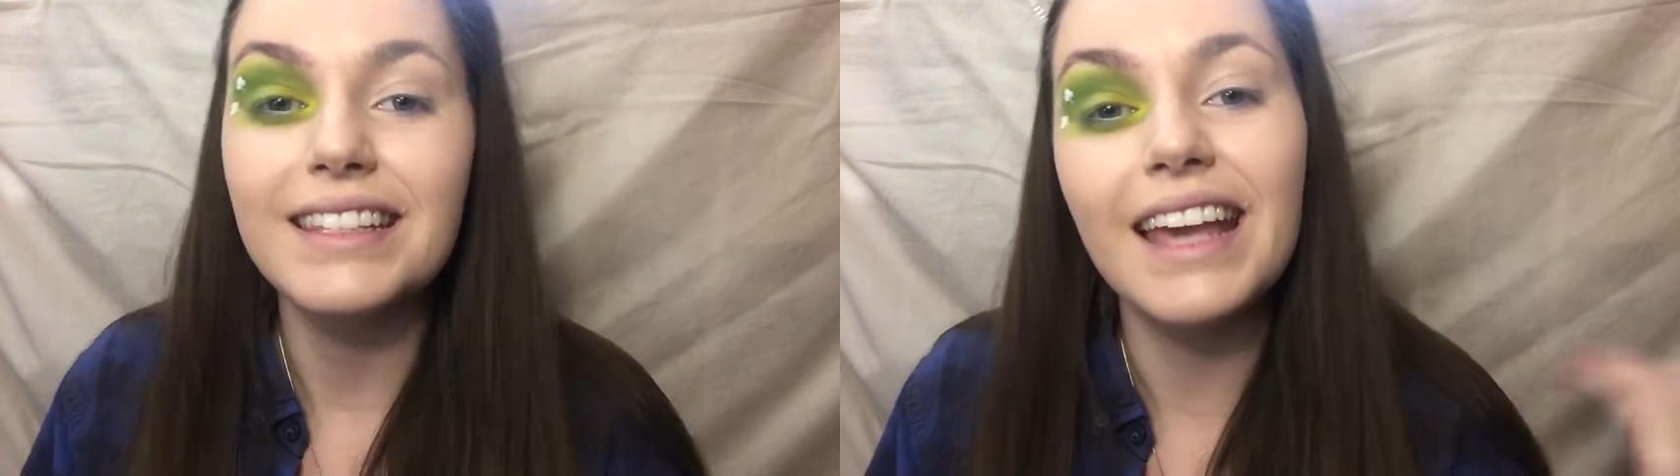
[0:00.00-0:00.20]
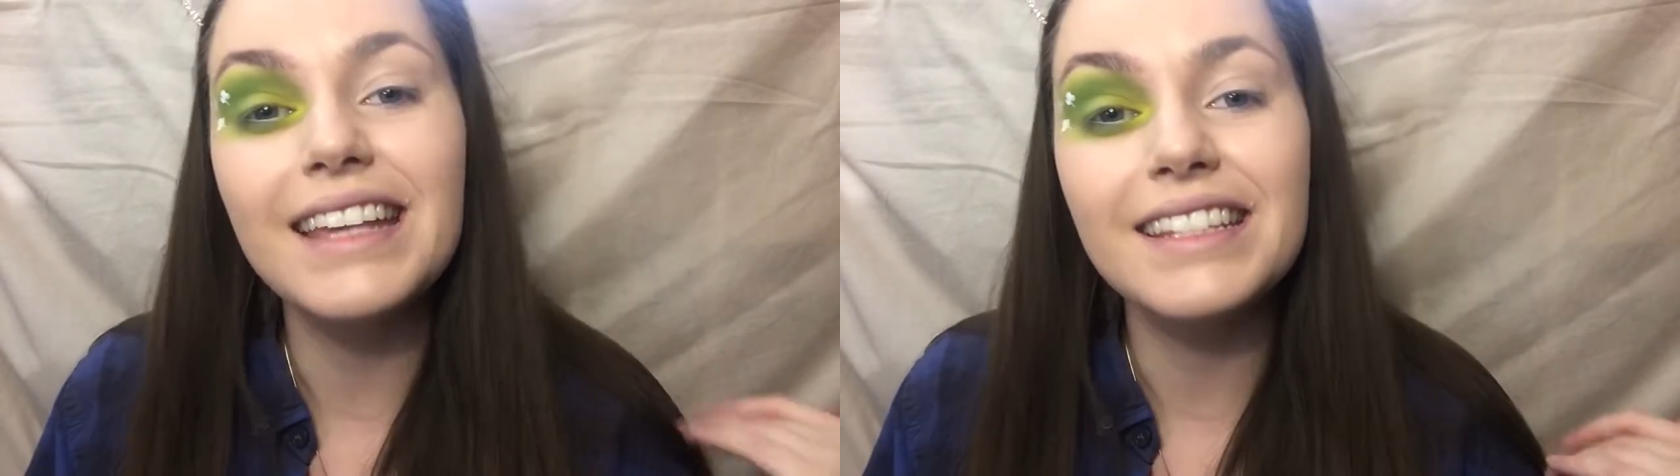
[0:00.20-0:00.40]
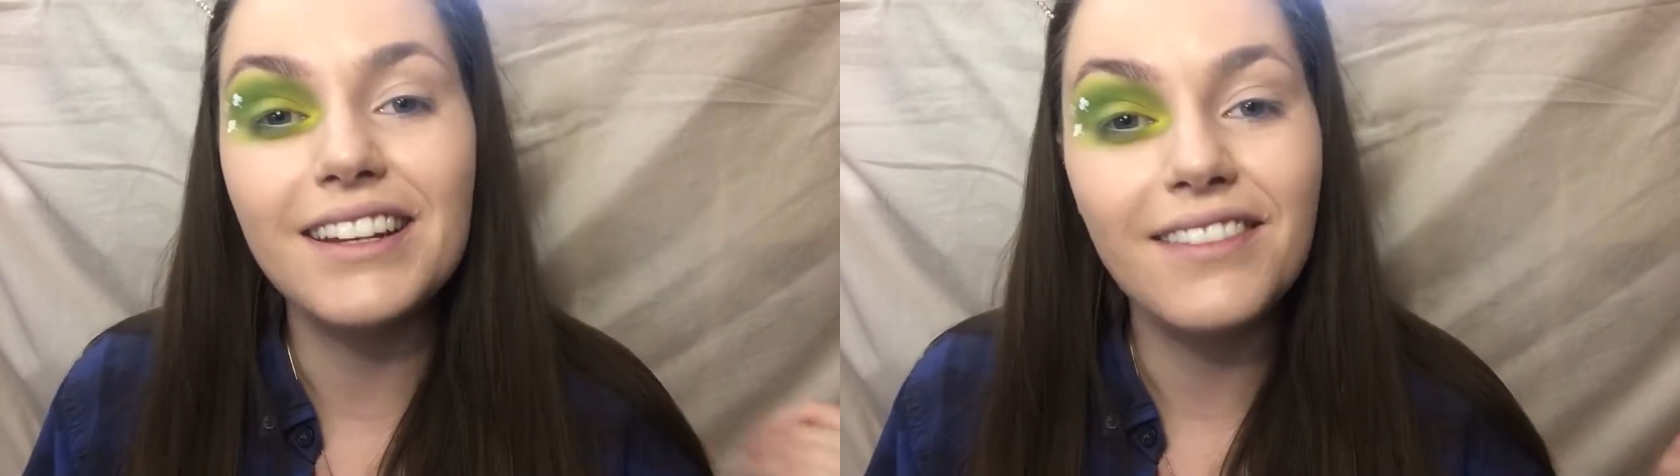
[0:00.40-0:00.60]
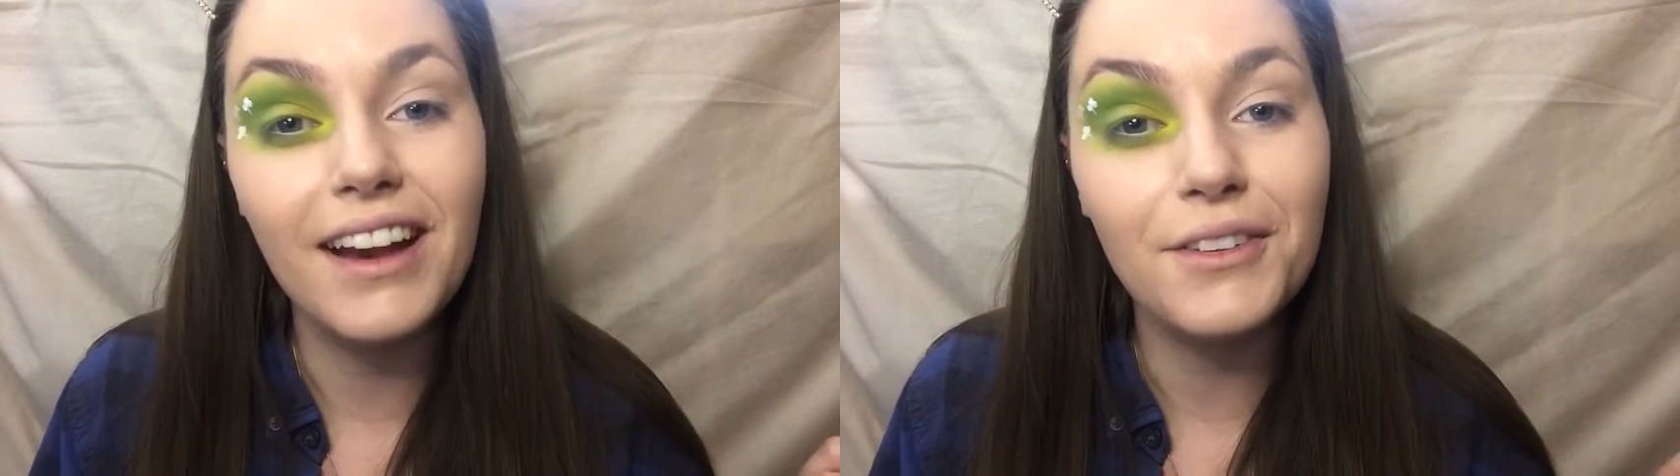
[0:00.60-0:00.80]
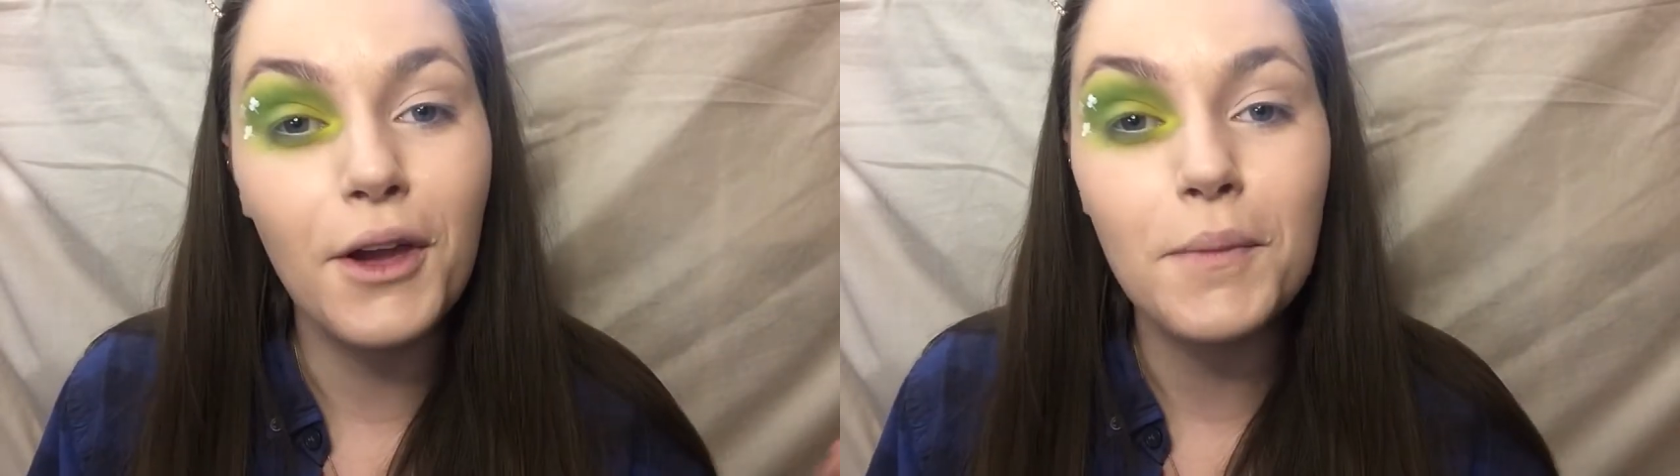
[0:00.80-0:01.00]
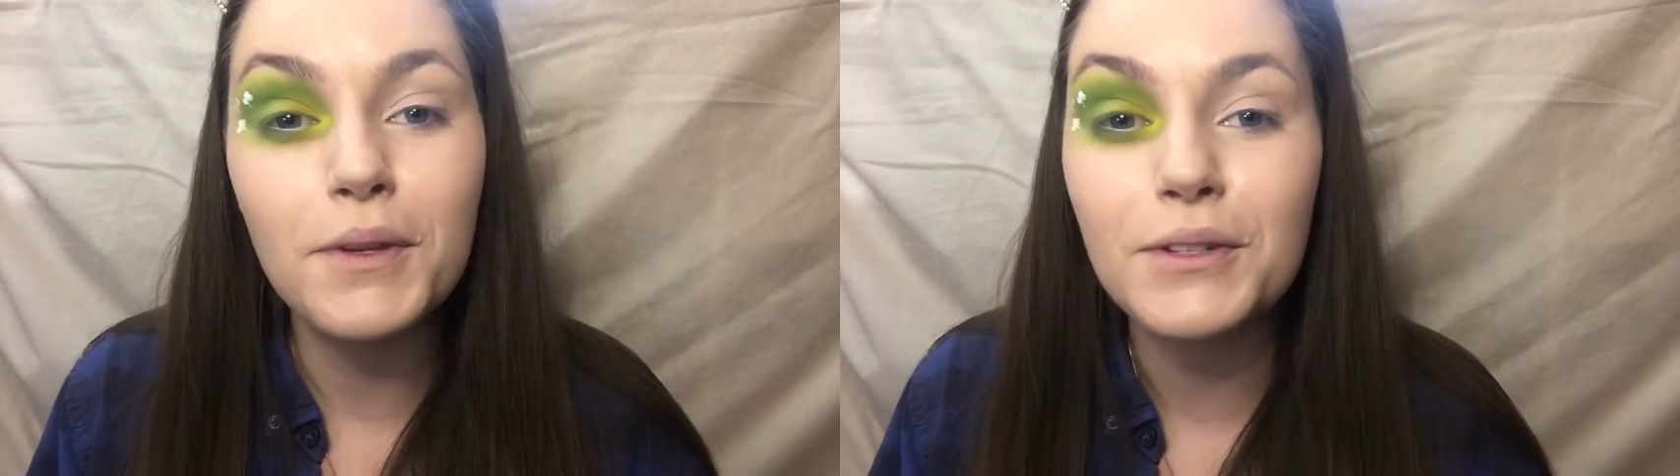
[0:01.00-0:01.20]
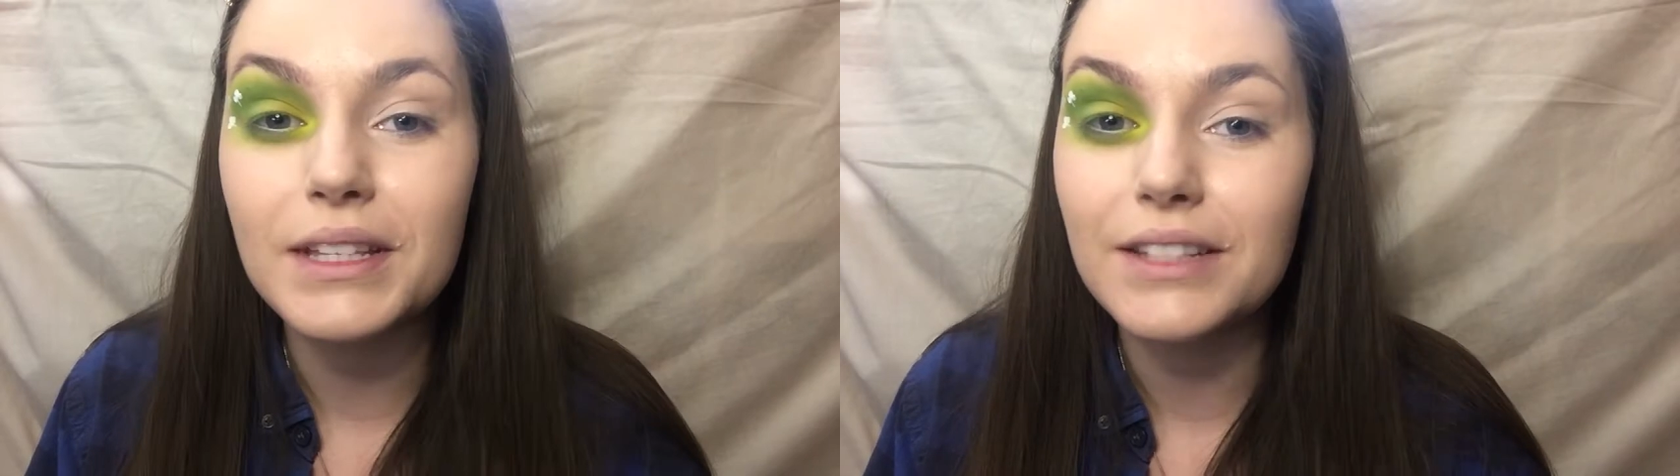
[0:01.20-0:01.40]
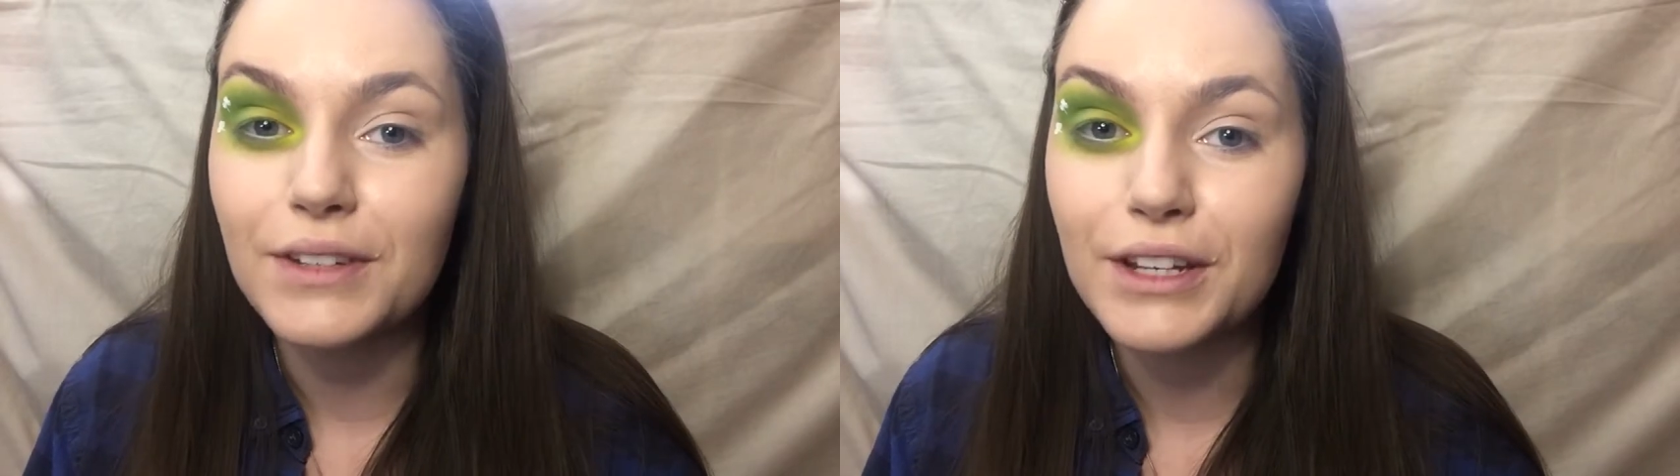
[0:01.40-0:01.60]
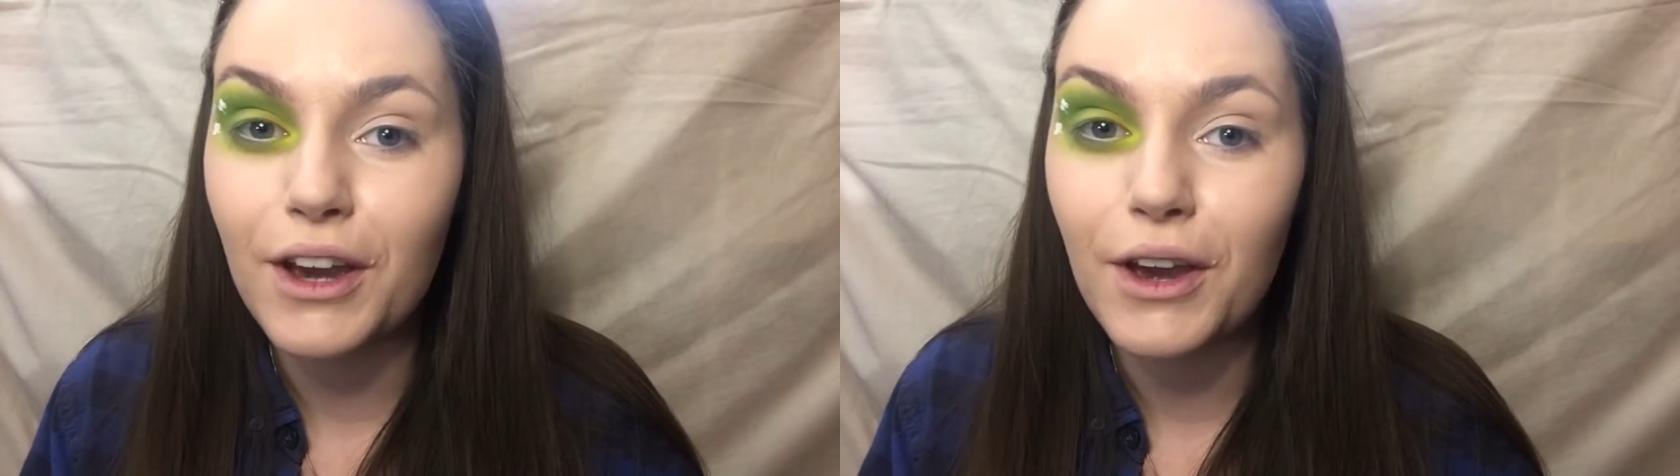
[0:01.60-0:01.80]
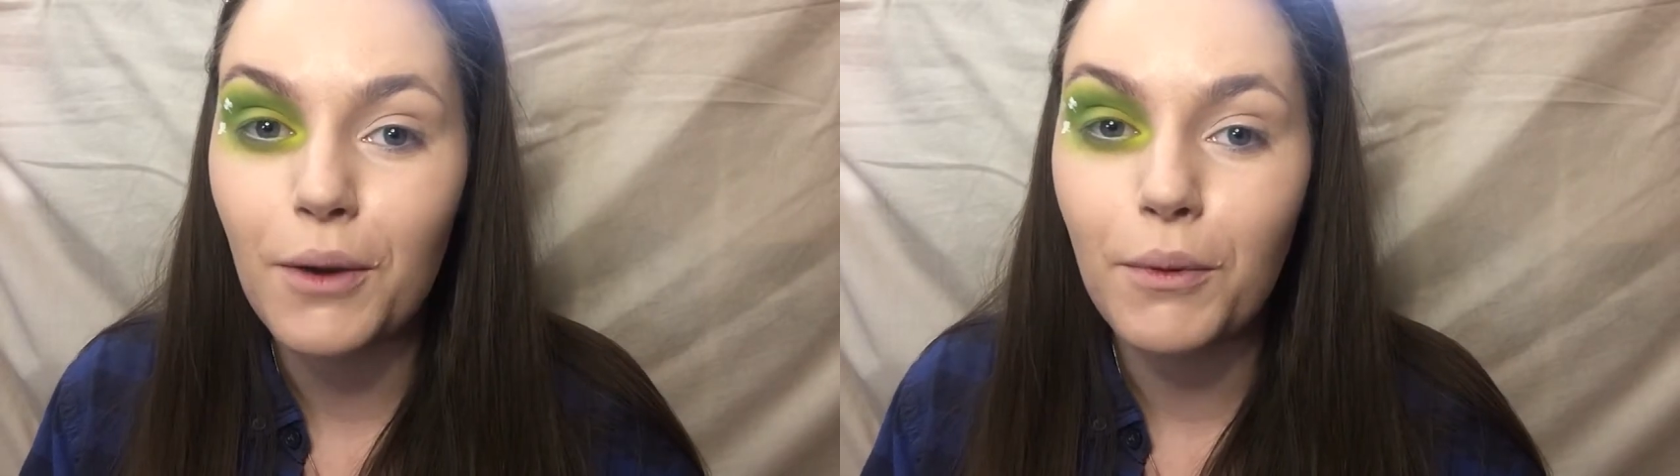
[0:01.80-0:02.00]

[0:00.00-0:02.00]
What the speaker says: So yeah, stick around. I hope you enjoy this video,